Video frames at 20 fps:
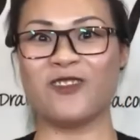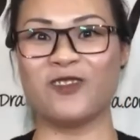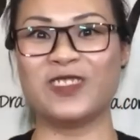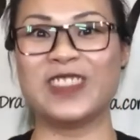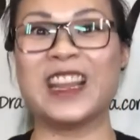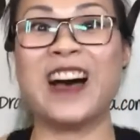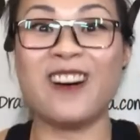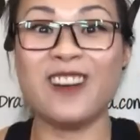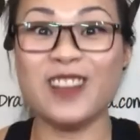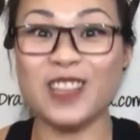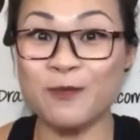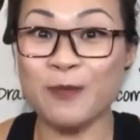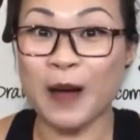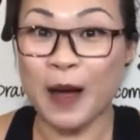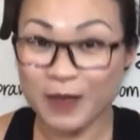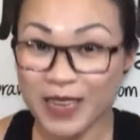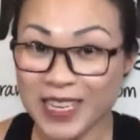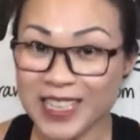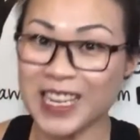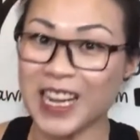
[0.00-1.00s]
Now it's
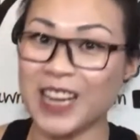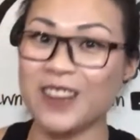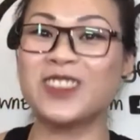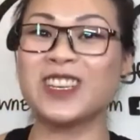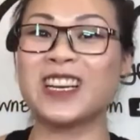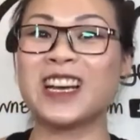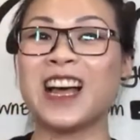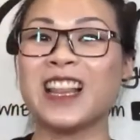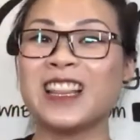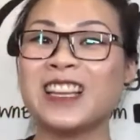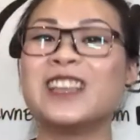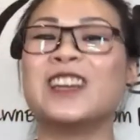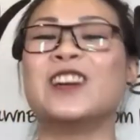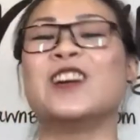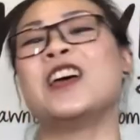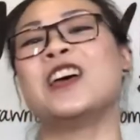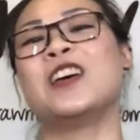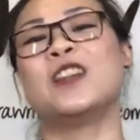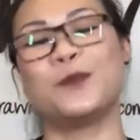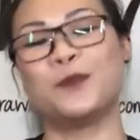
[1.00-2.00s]
mommy's time to color.
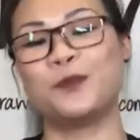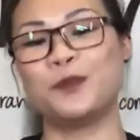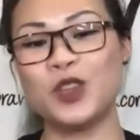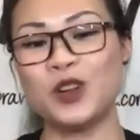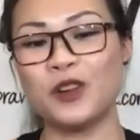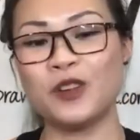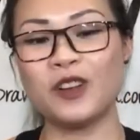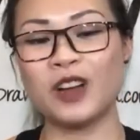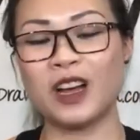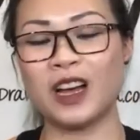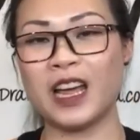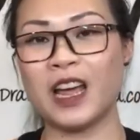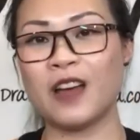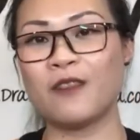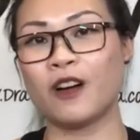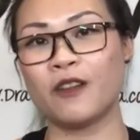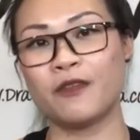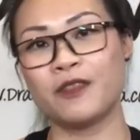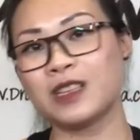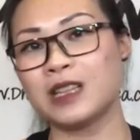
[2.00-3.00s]
And I have
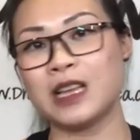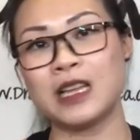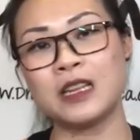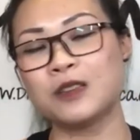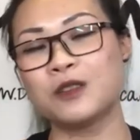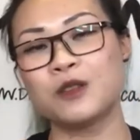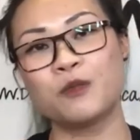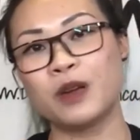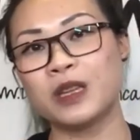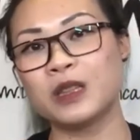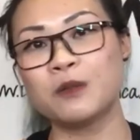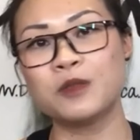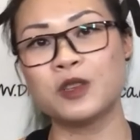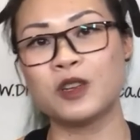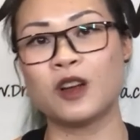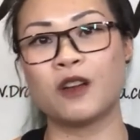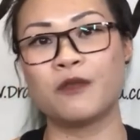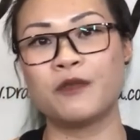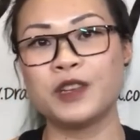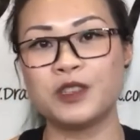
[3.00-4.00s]
office ladies who bring them to
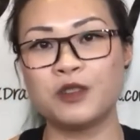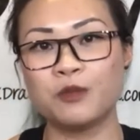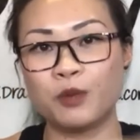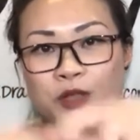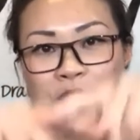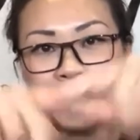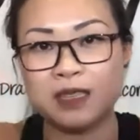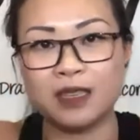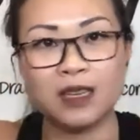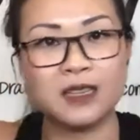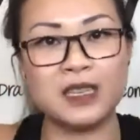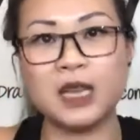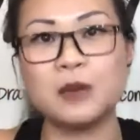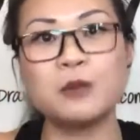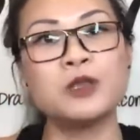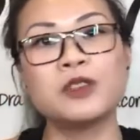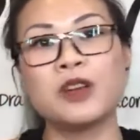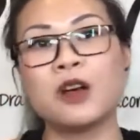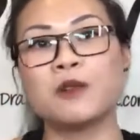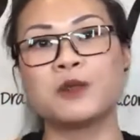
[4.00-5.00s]
the office to protect their
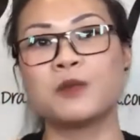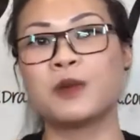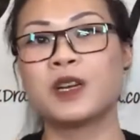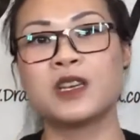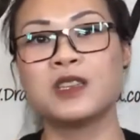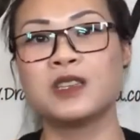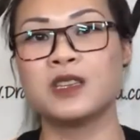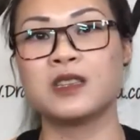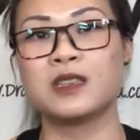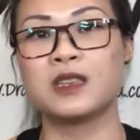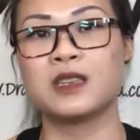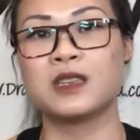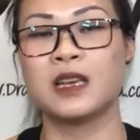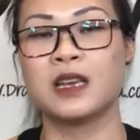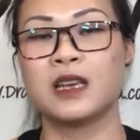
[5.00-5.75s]
tabletops because it's